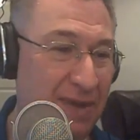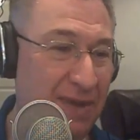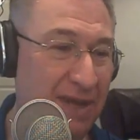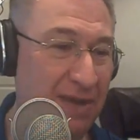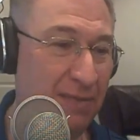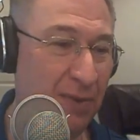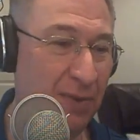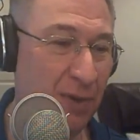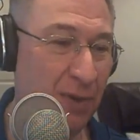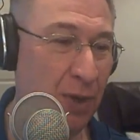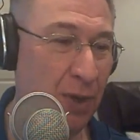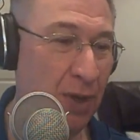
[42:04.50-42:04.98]

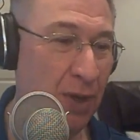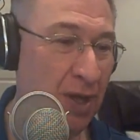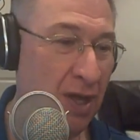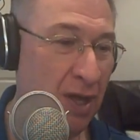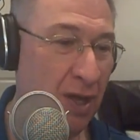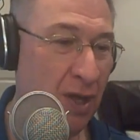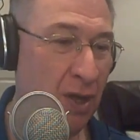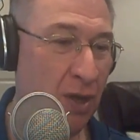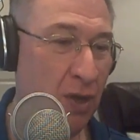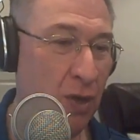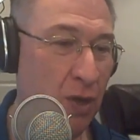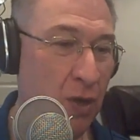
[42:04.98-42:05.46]
people
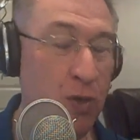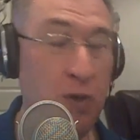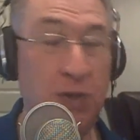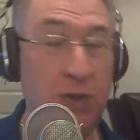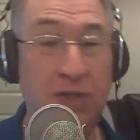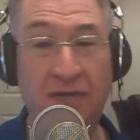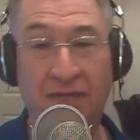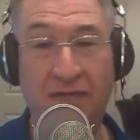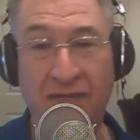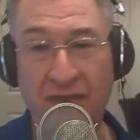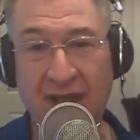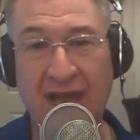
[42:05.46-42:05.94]
who
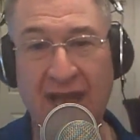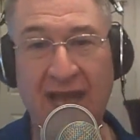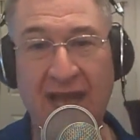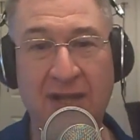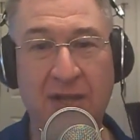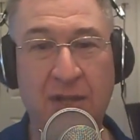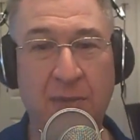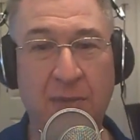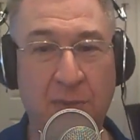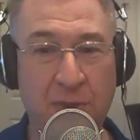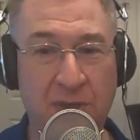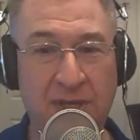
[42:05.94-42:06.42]

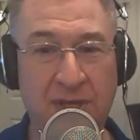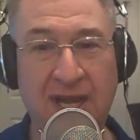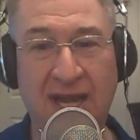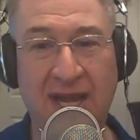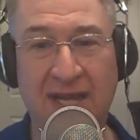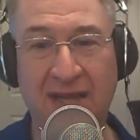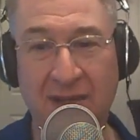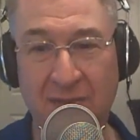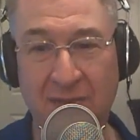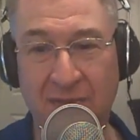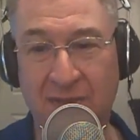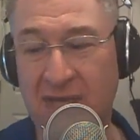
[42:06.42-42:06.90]
deflect to
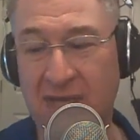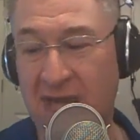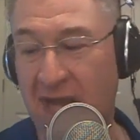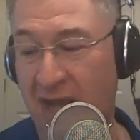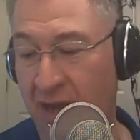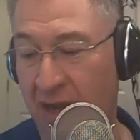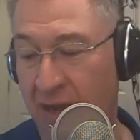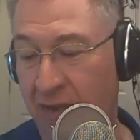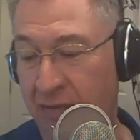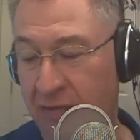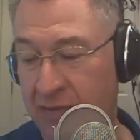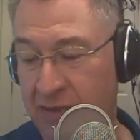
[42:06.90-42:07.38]
protect
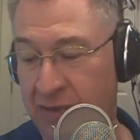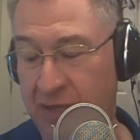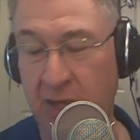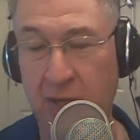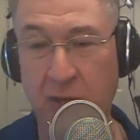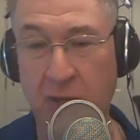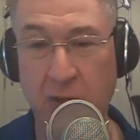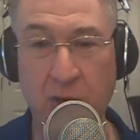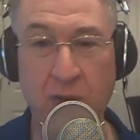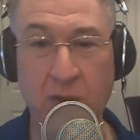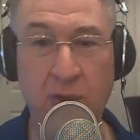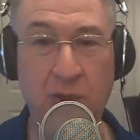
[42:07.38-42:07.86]
themselves
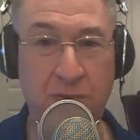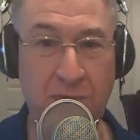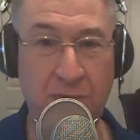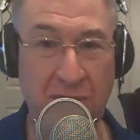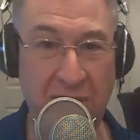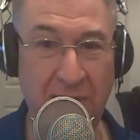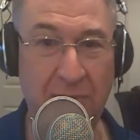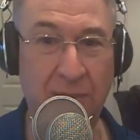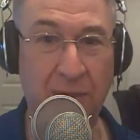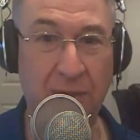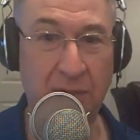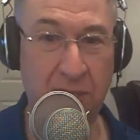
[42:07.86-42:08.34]
and use
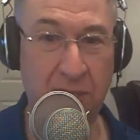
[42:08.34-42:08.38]
people.